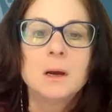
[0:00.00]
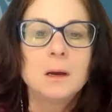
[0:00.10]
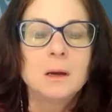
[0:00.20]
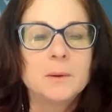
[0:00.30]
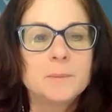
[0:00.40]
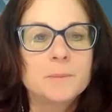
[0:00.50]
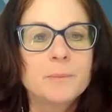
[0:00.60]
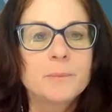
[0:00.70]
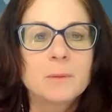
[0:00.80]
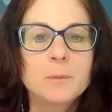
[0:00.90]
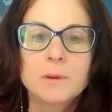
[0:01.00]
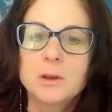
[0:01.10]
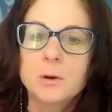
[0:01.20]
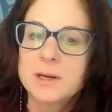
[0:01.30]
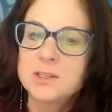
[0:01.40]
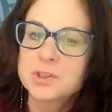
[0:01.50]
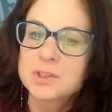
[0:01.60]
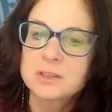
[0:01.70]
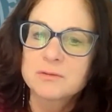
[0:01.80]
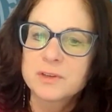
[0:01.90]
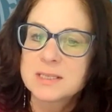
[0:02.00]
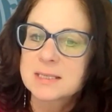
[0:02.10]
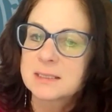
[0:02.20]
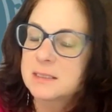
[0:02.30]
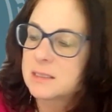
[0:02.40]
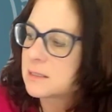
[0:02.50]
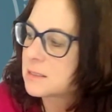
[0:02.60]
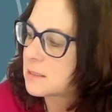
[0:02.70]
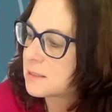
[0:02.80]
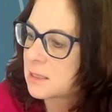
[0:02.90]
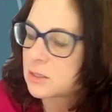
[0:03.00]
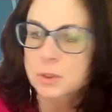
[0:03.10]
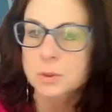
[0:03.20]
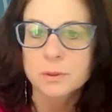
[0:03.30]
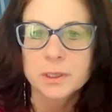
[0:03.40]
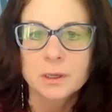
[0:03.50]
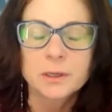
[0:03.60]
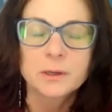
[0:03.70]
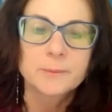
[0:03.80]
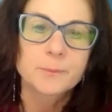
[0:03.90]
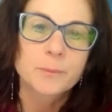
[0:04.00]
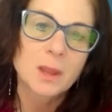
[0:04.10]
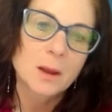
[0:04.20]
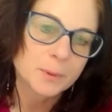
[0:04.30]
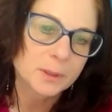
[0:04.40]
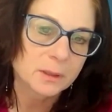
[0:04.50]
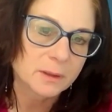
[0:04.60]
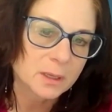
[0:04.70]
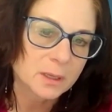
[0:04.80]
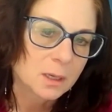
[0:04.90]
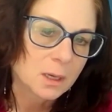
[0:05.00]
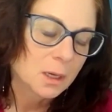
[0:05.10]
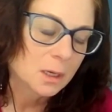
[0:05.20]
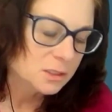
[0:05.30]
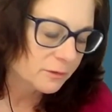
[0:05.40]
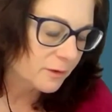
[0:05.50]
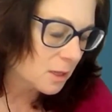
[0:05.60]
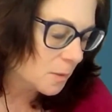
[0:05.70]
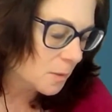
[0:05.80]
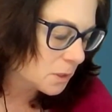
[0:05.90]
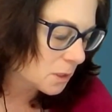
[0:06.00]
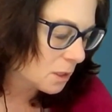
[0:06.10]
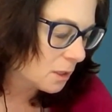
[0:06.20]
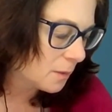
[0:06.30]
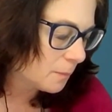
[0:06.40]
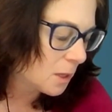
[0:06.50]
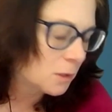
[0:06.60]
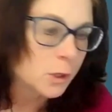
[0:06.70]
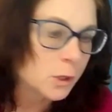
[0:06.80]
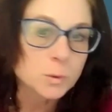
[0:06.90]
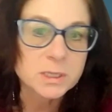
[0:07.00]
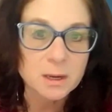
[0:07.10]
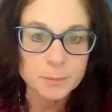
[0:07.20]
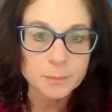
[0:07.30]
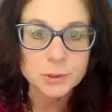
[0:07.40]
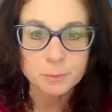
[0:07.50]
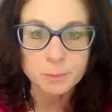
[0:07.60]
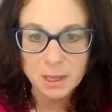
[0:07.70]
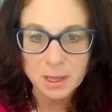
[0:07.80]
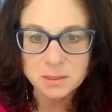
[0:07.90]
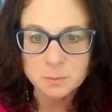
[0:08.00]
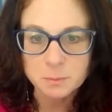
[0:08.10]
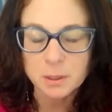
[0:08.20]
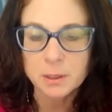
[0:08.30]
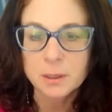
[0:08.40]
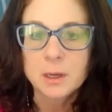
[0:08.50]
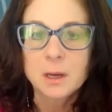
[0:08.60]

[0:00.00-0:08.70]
I just recently did a success story on a company that developed a low temperature plasma